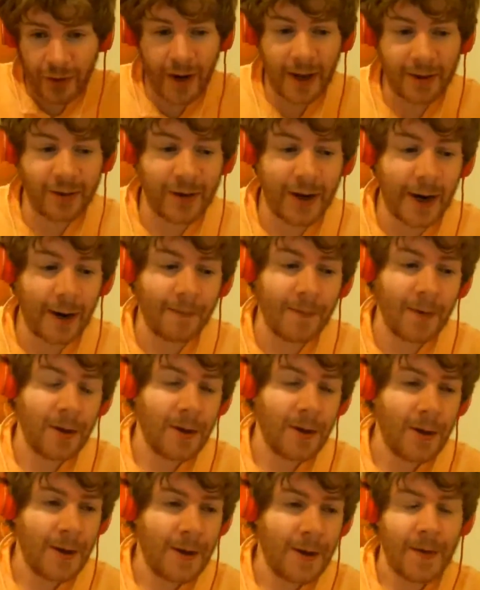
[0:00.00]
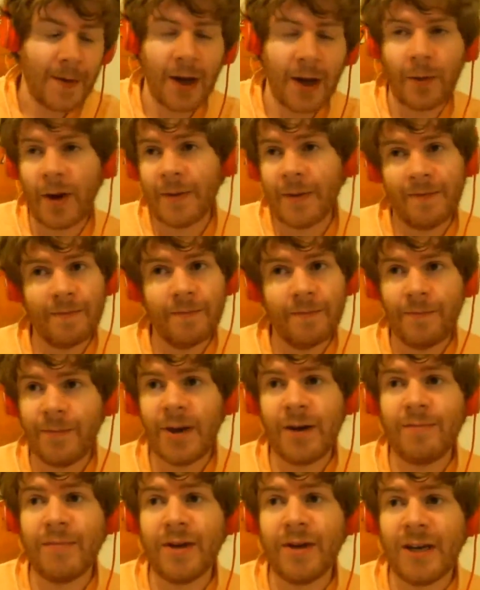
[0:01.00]
her head and hair.
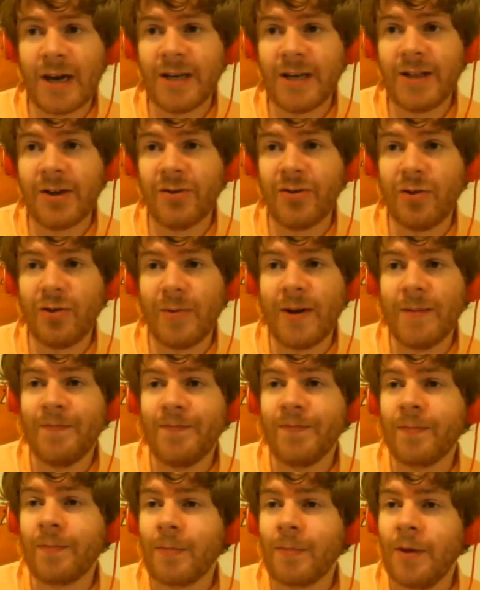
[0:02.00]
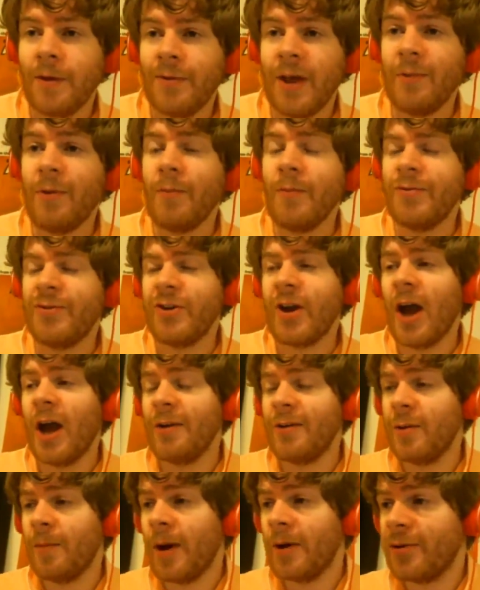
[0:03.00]
Anyway, didn't mean anything to me. Then
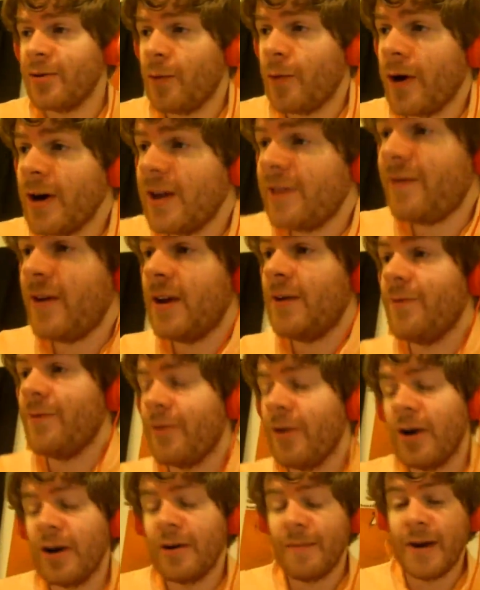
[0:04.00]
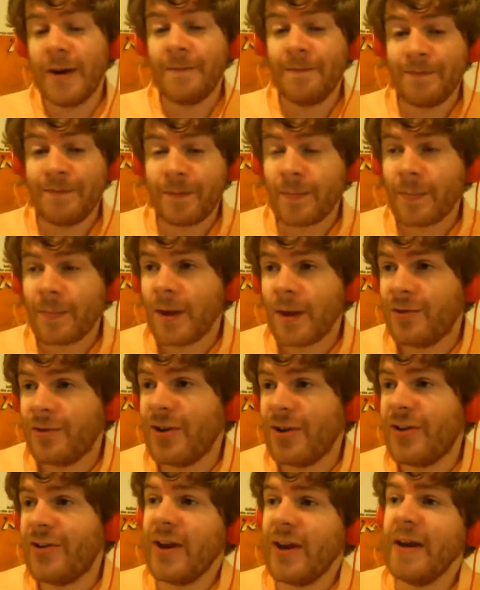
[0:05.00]
when she got to about 20 feet in front of me,
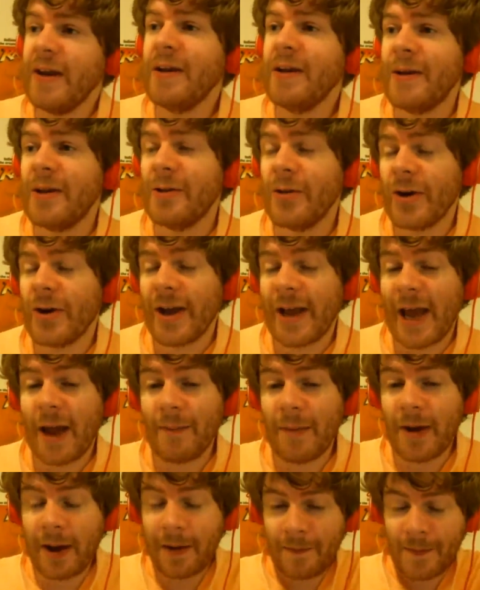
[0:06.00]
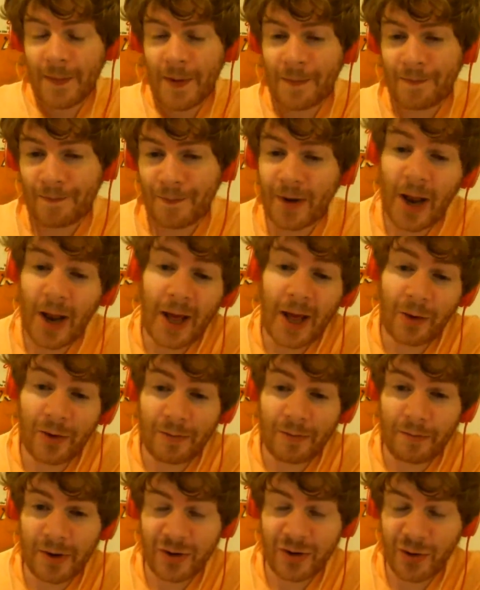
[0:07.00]
she seemed to be looking at me,
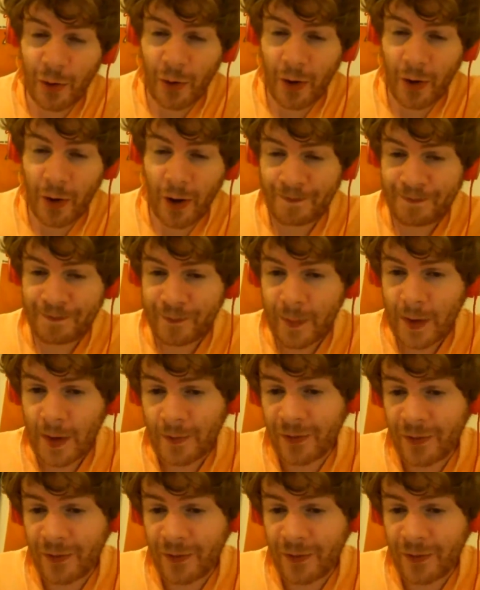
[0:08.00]
but I couldn't be sure.